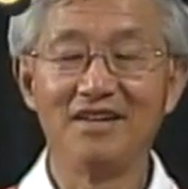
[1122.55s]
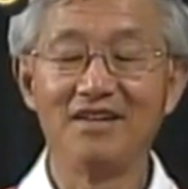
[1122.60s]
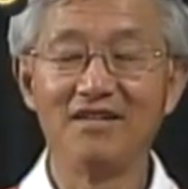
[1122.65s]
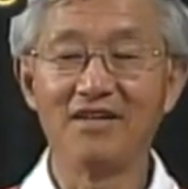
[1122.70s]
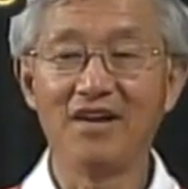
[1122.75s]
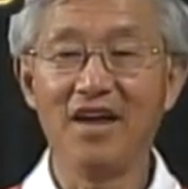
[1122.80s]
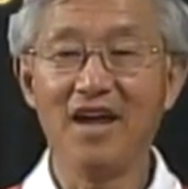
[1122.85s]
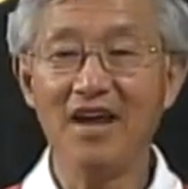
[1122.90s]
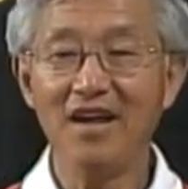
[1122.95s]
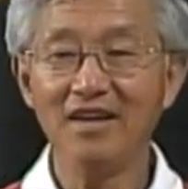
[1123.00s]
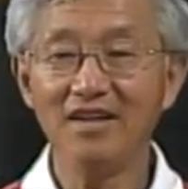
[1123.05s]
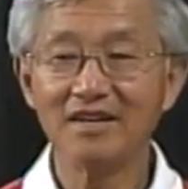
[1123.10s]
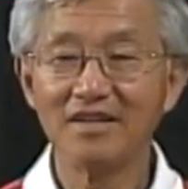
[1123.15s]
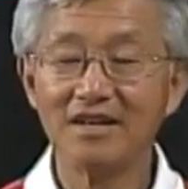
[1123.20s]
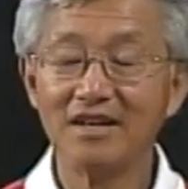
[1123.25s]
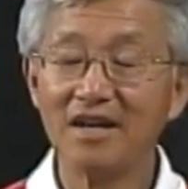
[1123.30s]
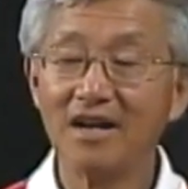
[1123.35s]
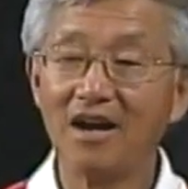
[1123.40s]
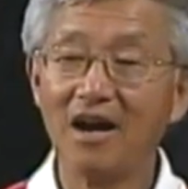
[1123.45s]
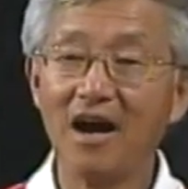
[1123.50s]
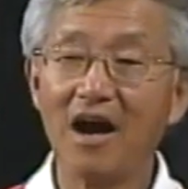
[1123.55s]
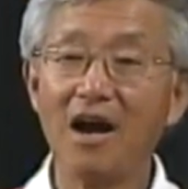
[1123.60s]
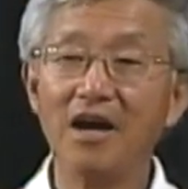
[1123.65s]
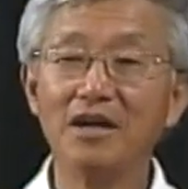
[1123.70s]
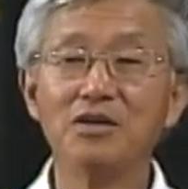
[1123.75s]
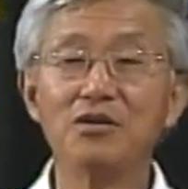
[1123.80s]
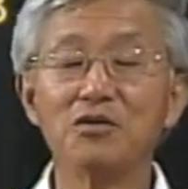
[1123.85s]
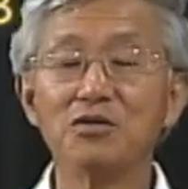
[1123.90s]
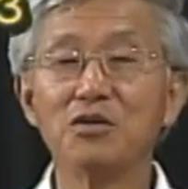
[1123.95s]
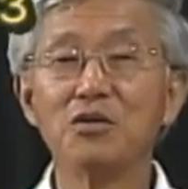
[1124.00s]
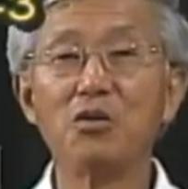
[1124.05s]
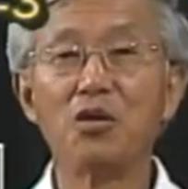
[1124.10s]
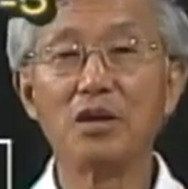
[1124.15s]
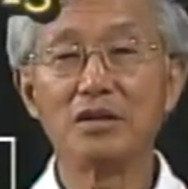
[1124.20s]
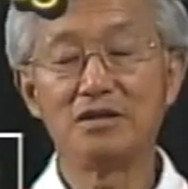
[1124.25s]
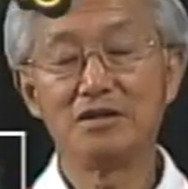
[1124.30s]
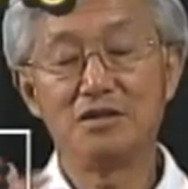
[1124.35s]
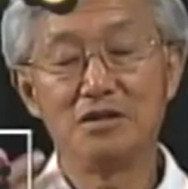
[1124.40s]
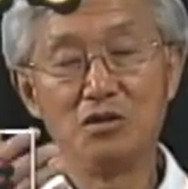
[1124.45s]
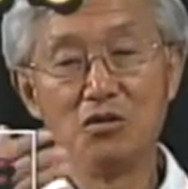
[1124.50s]
Okay? I don't know what
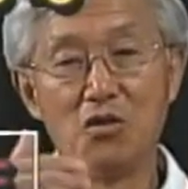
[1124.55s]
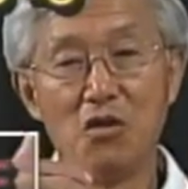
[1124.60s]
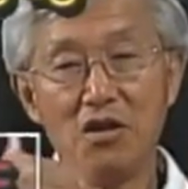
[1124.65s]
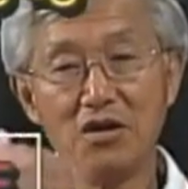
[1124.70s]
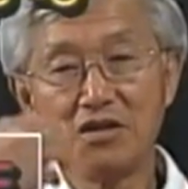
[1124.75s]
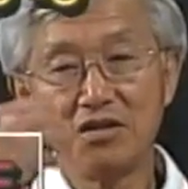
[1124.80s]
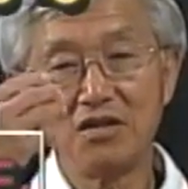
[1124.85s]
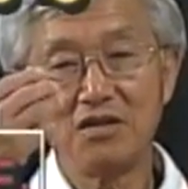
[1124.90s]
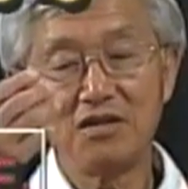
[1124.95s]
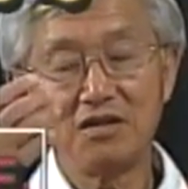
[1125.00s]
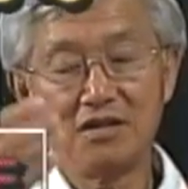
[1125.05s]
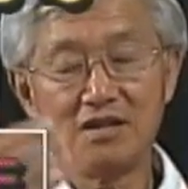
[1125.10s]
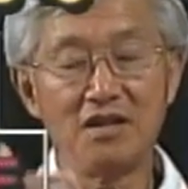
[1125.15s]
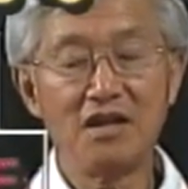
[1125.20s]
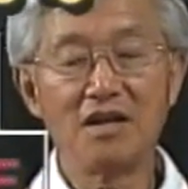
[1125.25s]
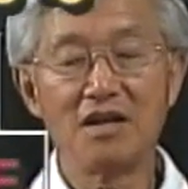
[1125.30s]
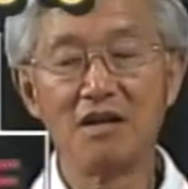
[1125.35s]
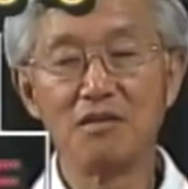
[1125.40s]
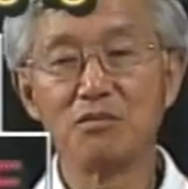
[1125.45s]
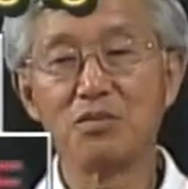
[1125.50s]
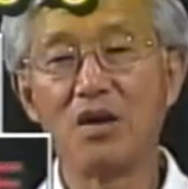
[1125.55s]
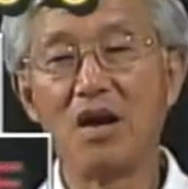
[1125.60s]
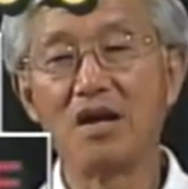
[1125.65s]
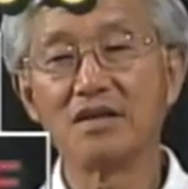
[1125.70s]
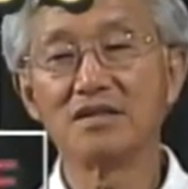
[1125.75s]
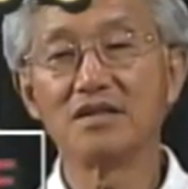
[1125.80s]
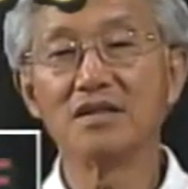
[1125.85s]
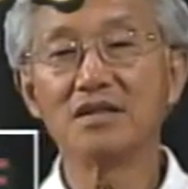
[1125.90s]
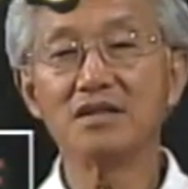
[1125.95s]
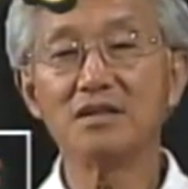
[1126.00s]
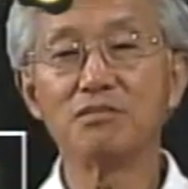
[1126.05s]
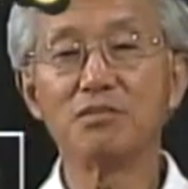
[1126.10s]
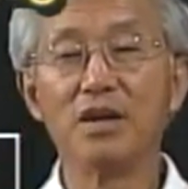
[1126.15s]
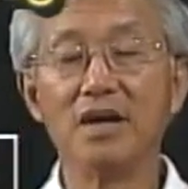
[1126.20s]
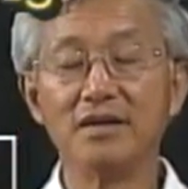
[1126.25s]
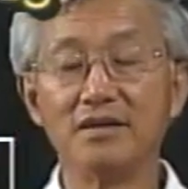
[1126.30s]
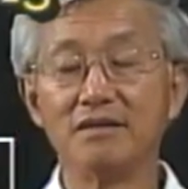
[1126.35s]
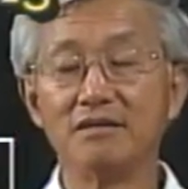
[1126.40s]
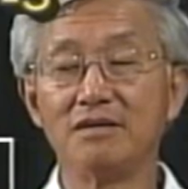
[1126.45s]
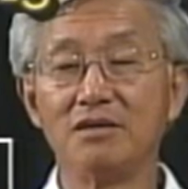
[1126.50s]
your thinking process,
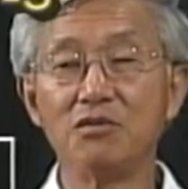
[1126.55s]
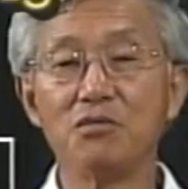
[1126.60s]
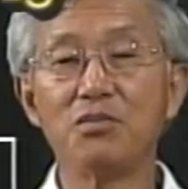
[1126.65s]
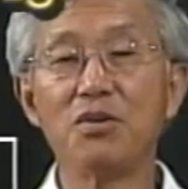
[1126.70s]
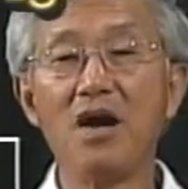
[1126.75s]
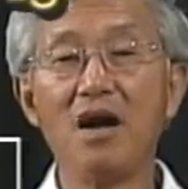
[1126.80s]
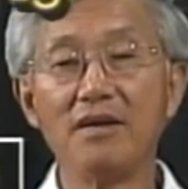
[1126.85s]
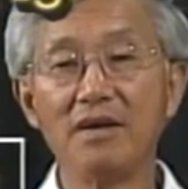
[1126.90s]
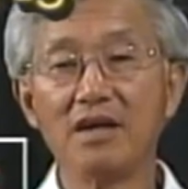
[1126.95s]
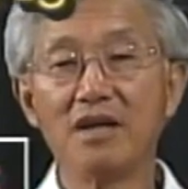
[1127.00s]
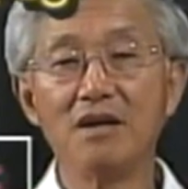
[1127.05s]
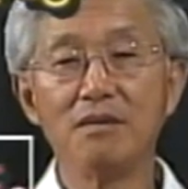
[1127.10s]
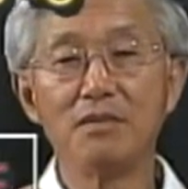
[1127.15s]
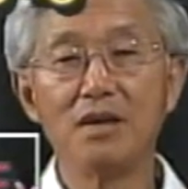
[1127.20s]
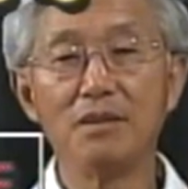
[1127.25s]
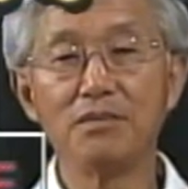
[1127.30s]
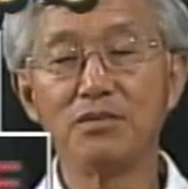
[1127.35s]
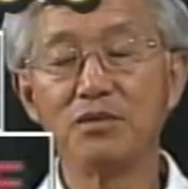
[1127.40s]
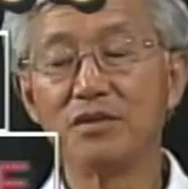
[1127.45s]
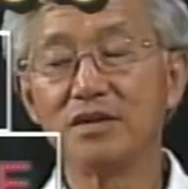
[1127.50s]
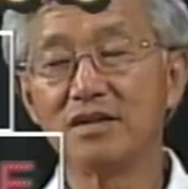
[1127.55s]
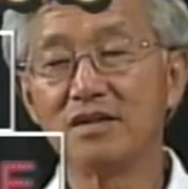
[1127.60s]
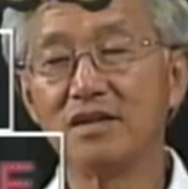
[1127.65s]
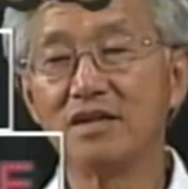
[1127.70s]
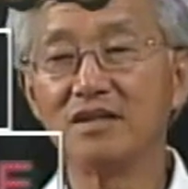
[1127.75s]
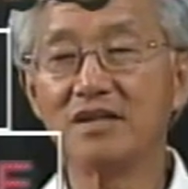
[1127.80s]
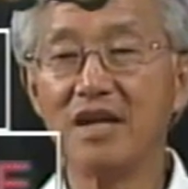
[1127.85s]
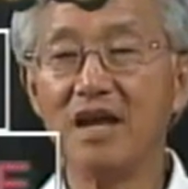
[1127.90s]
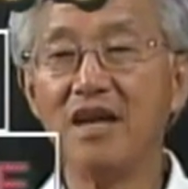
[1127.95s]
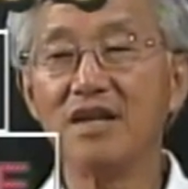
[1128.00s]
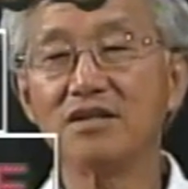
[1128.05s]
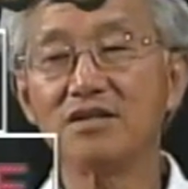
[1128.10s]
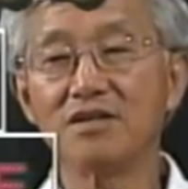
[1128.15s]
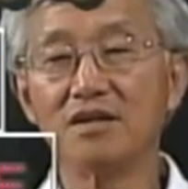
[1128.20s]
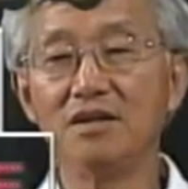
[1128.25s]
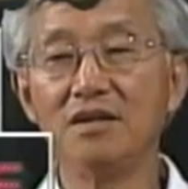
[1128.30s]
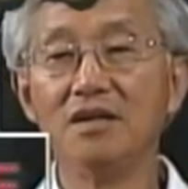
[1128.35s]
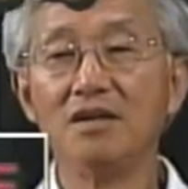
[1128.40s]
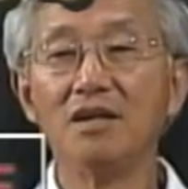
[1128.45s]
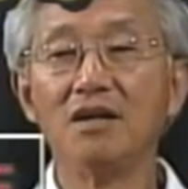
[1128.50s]
but you probably come up with these
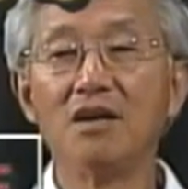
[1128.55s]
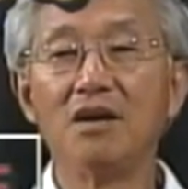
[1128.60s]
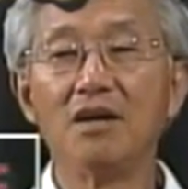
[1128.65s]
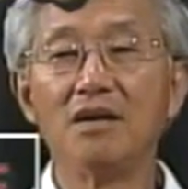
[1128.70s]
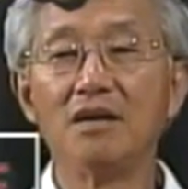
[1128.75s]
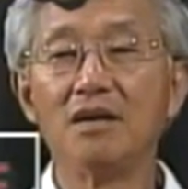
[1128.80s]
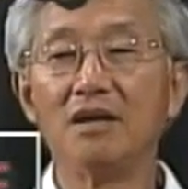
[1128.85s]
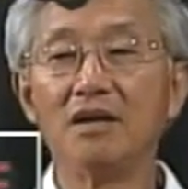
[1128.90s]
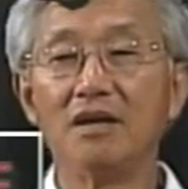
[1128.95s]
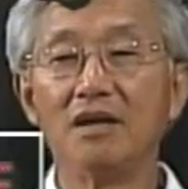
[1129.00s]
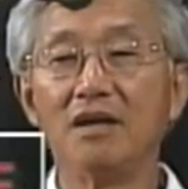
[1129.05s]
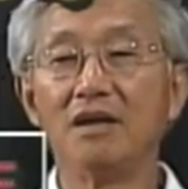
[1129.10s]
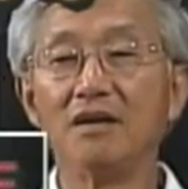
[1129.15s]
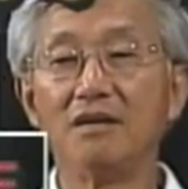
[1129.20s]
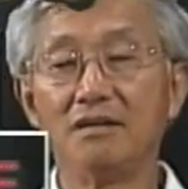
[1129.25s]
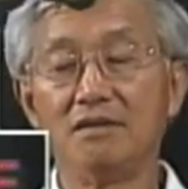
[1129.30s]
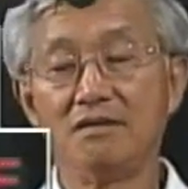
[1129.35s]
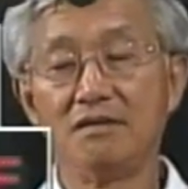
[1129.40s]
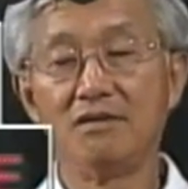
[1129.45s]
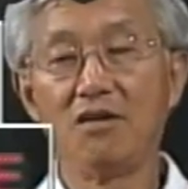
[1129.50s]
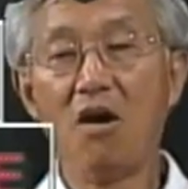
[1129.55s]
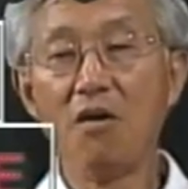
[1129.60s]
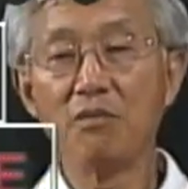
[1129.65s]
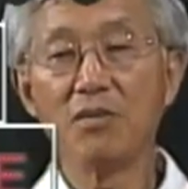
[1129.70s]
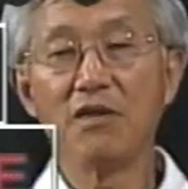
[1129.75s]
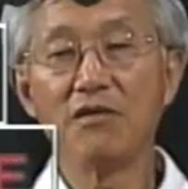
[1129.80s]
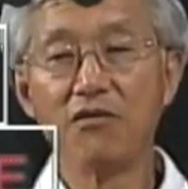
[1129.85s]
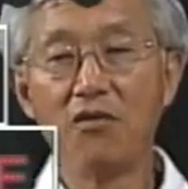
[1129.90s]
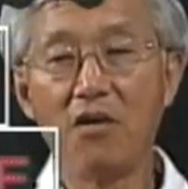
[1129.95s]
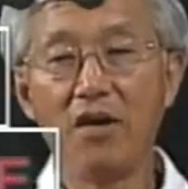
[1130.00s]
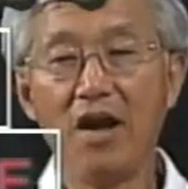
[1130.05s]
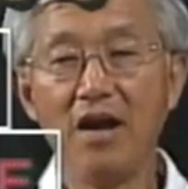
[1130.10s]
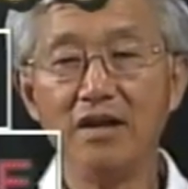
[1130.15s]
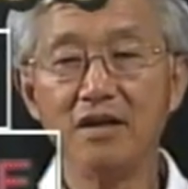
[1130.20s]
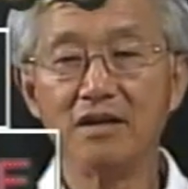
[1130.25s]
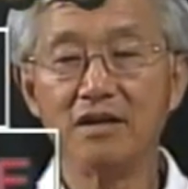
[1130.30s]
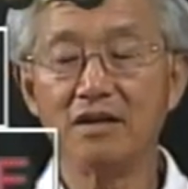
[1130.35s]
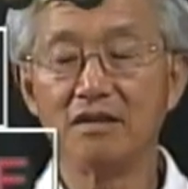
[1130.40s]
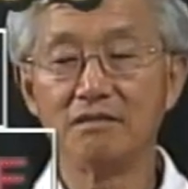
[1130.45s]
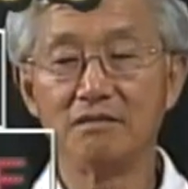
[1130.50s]
answers long before I
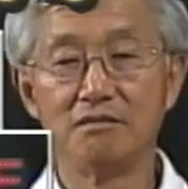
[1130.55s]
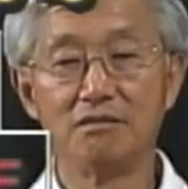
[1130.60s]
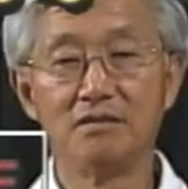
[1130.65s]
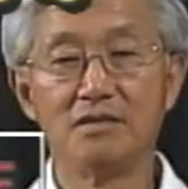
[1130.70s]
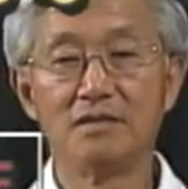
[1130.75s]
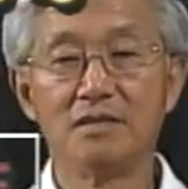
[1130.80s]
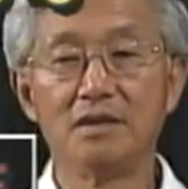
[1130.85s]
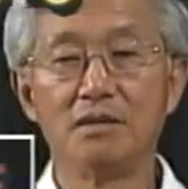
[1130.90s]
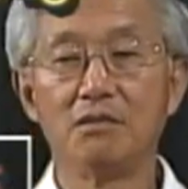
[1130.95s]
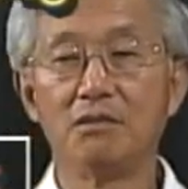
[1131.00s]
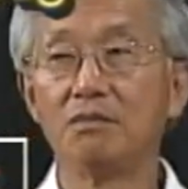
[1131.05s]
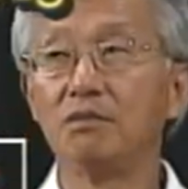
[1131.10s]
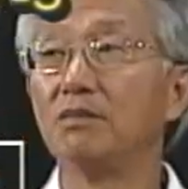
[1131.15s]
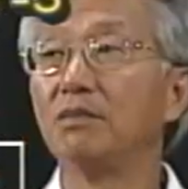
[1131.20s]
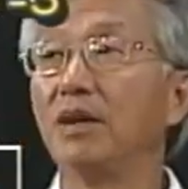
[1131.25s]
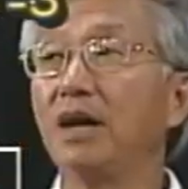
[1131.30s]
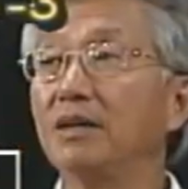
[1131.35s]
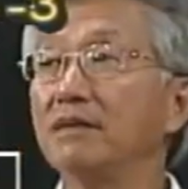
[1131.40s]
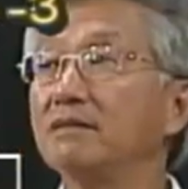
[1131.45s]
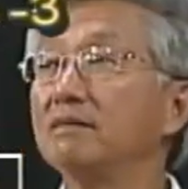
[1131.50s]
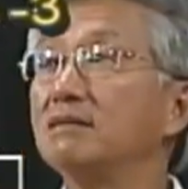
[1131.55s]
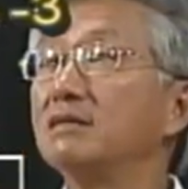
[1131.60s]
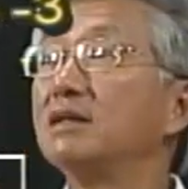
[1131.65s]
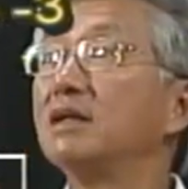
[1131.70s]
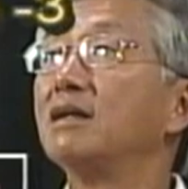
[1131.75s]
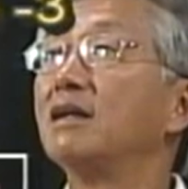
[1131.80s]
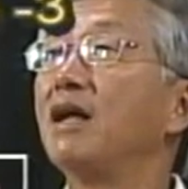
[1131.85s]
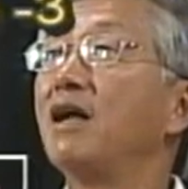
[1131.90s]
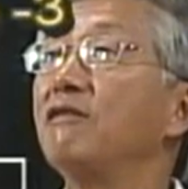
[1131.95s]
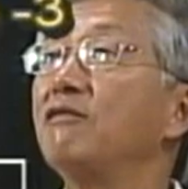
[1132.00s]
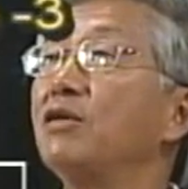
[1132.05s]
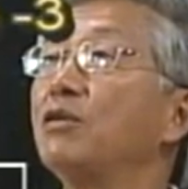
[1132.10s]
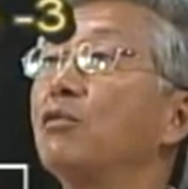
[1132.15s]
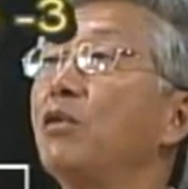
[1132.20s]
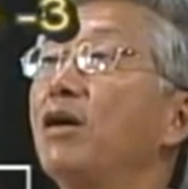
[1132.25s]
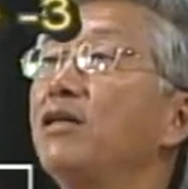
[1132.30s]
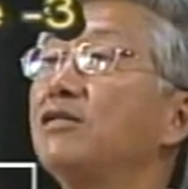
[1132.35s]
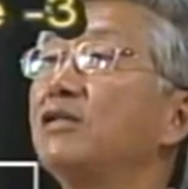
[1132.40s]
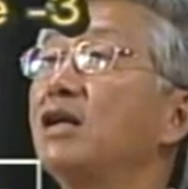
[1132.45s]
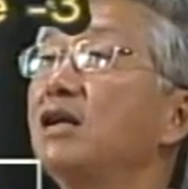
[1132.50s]
did. But
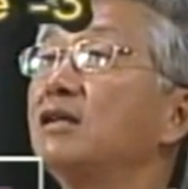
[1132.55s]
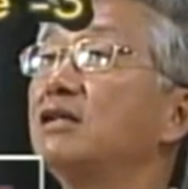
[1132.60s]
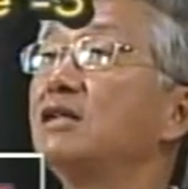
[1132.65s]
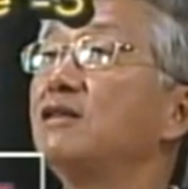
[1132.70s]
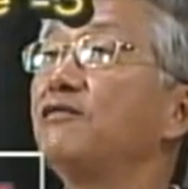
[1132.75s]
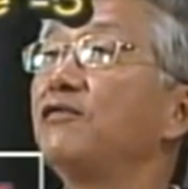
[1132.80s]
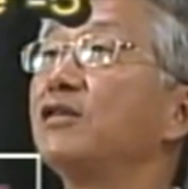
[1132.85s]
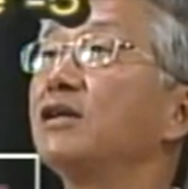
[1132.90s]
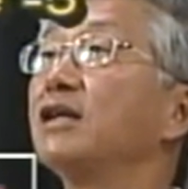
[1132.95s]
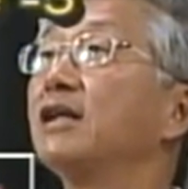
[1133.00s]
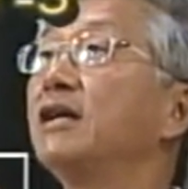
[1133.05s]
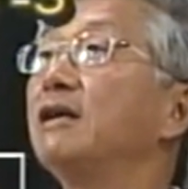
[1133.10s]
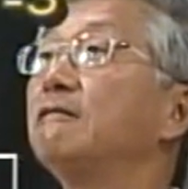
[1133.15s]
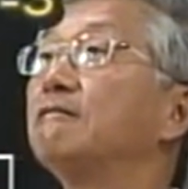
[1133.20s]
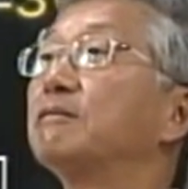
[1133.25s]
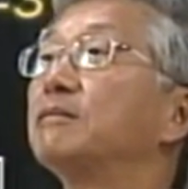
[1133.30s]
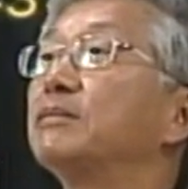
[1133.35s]
everyone think differently.